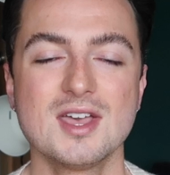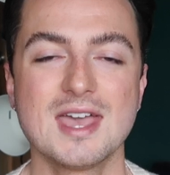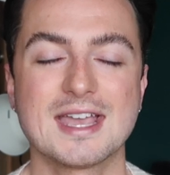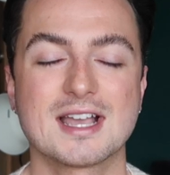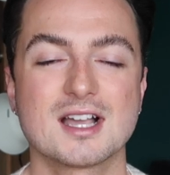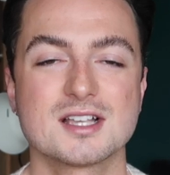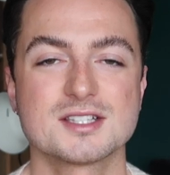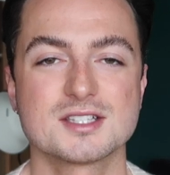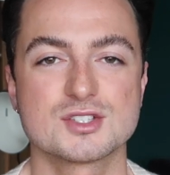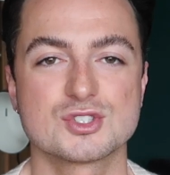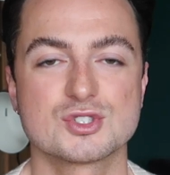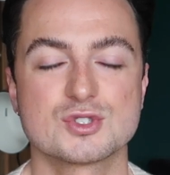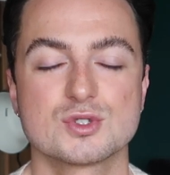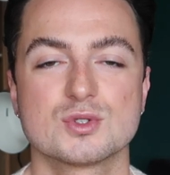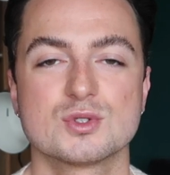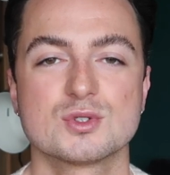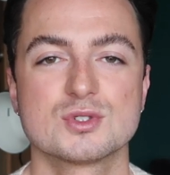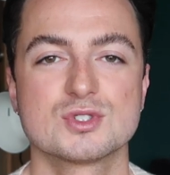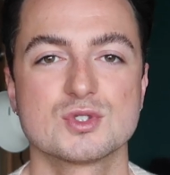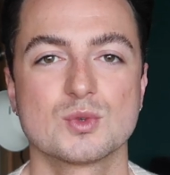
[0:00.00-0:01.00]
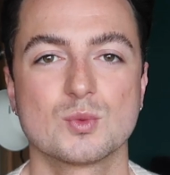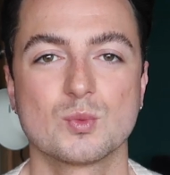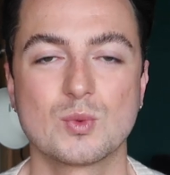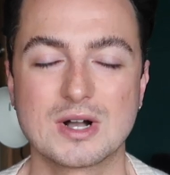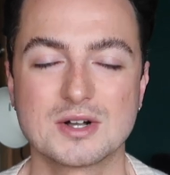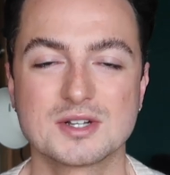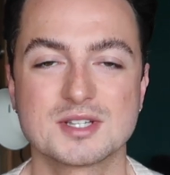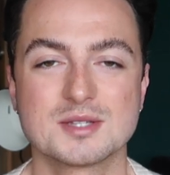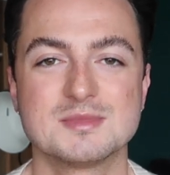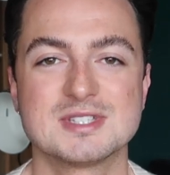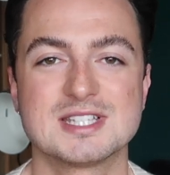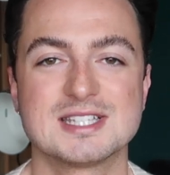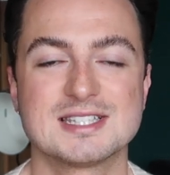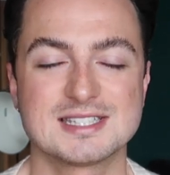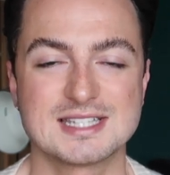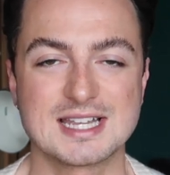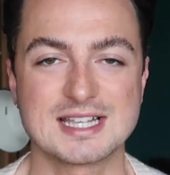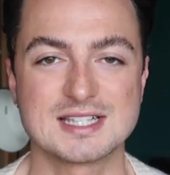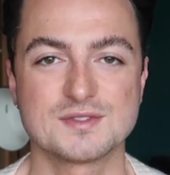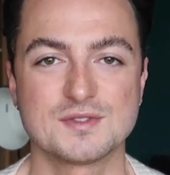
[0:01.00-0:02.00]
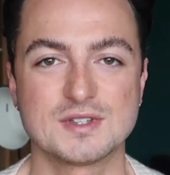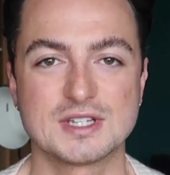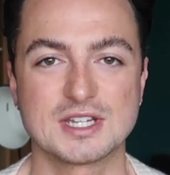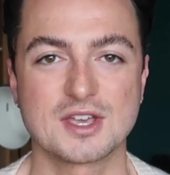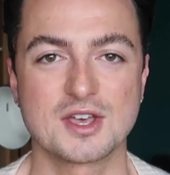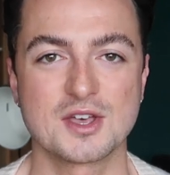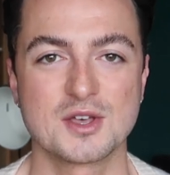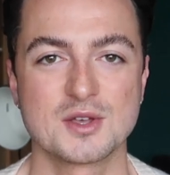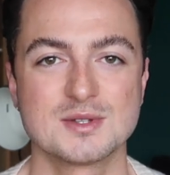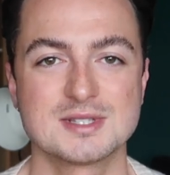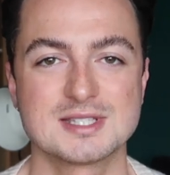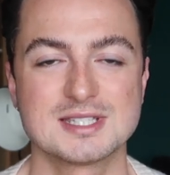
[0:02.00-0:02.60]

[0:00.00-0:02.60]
Hey guys, it's George. Welcome to today's video.